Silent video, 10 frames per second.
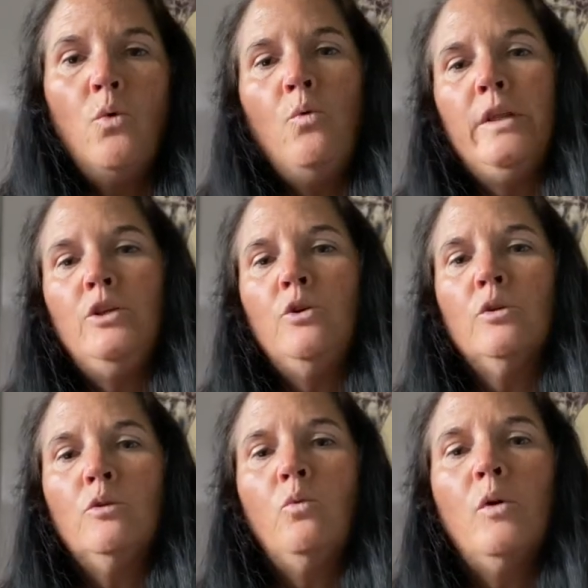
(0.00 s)
when
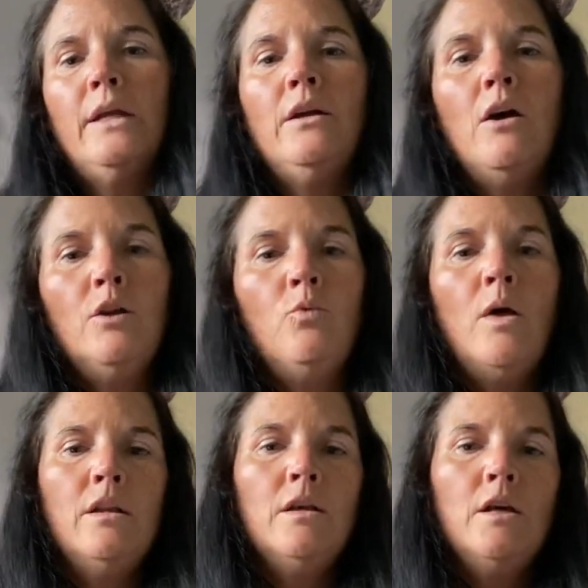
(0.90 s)
you're working on
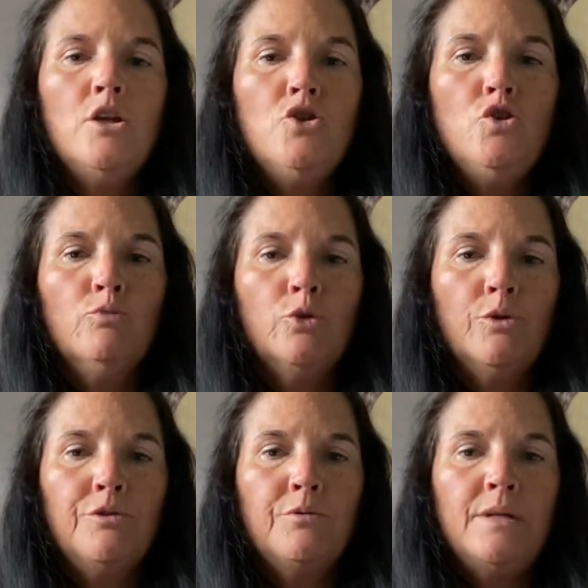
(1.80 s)
what numeral
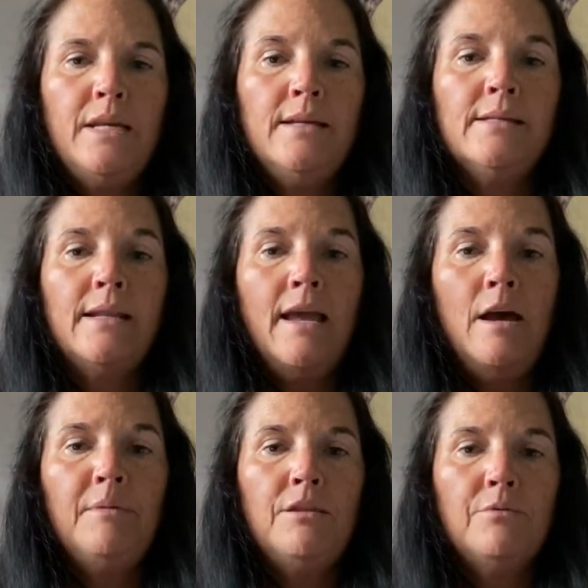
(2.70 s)
3 is and how
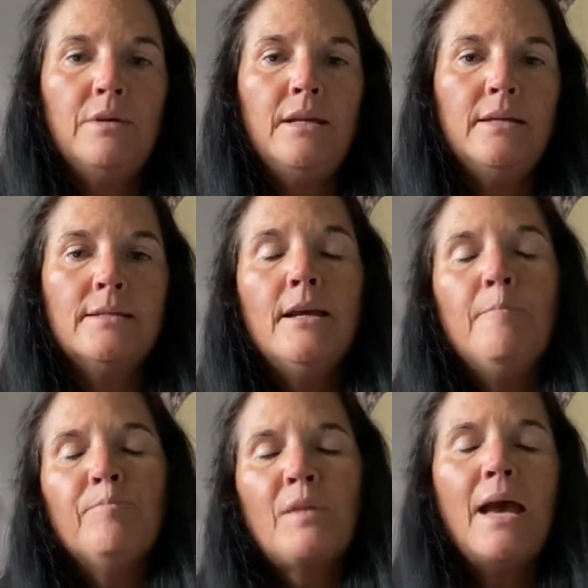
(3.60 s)
many 3 is,
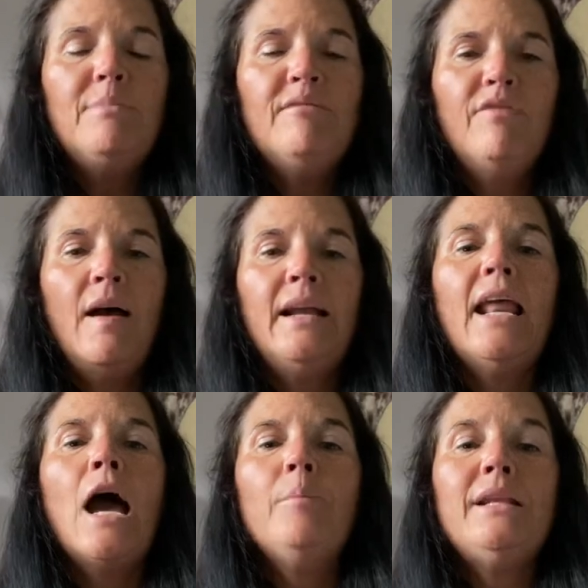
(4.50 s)
have them find
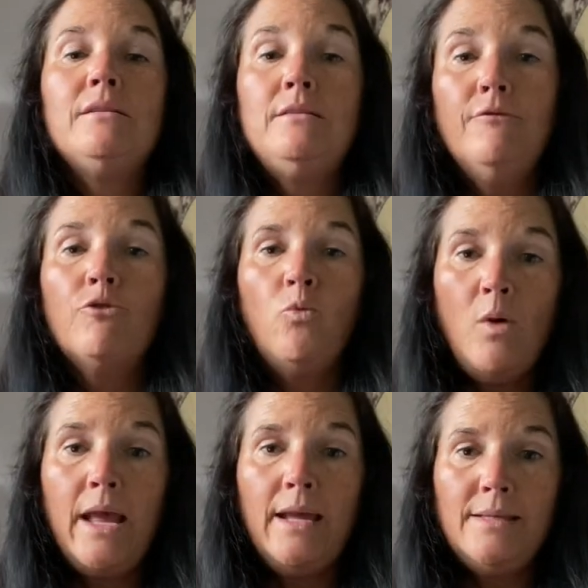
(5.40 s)
how many different
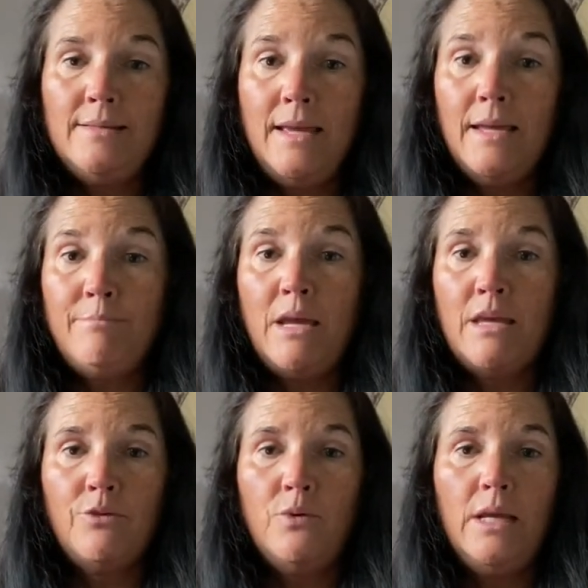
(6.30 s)
ways they can make
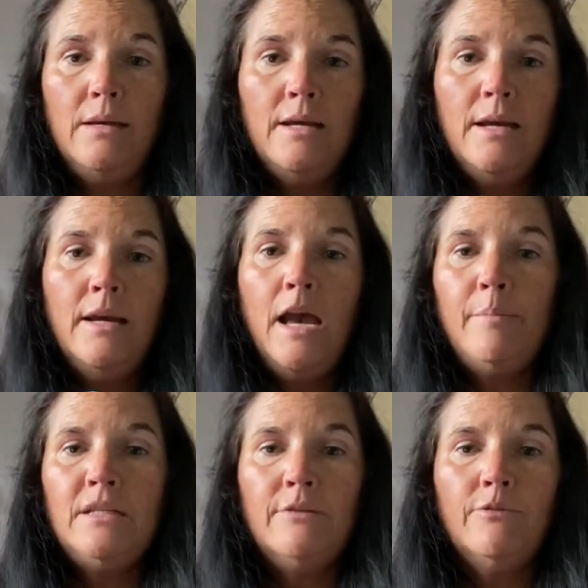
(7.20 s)
3, how
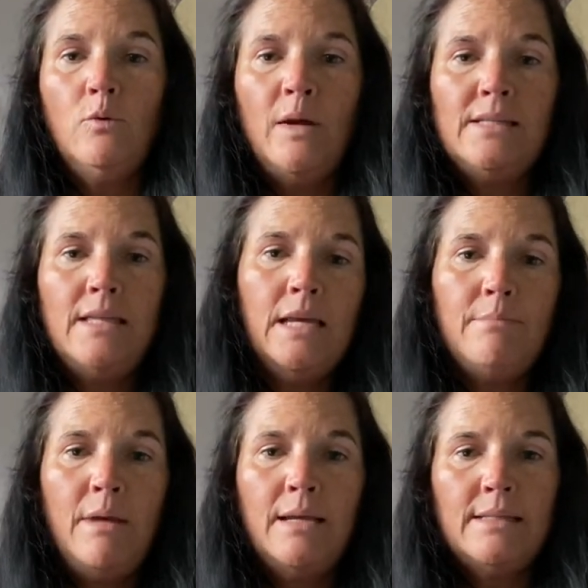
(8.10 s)
many different ways they
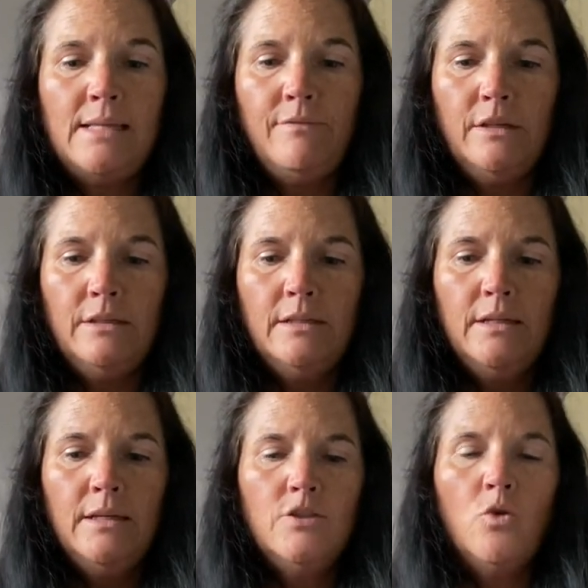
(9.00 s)
can make 7.
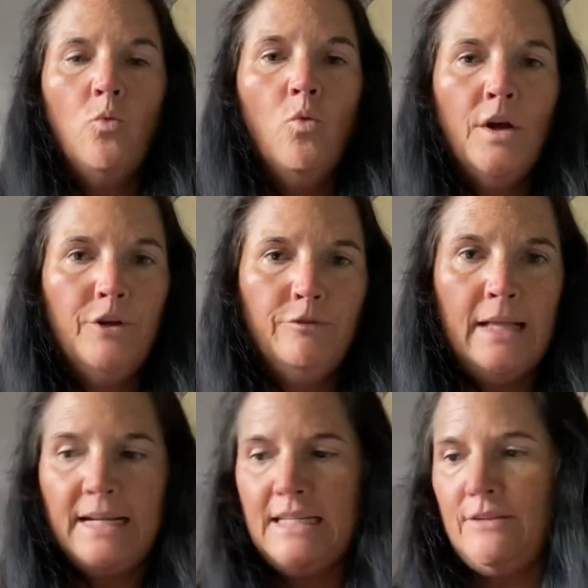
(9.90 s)
It's a
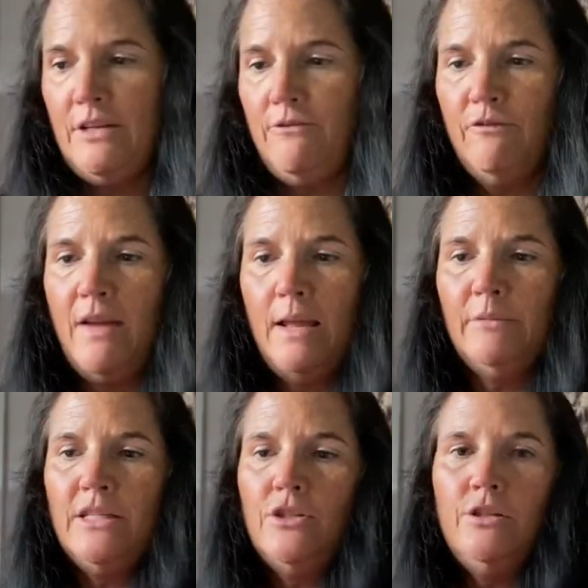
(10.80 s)
wonderful activity for
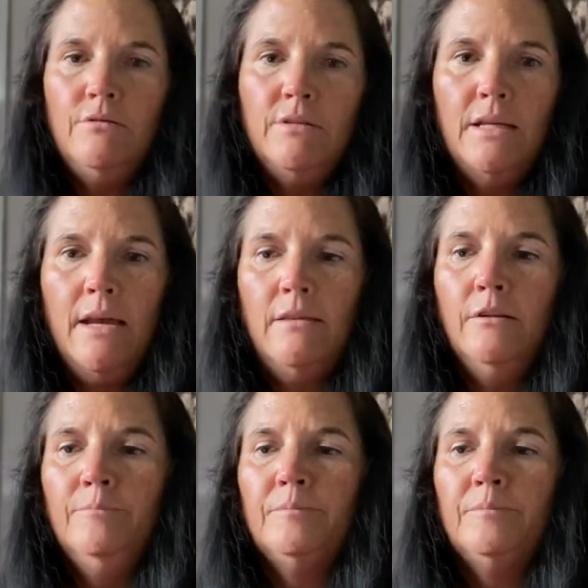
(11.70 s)
families to do together.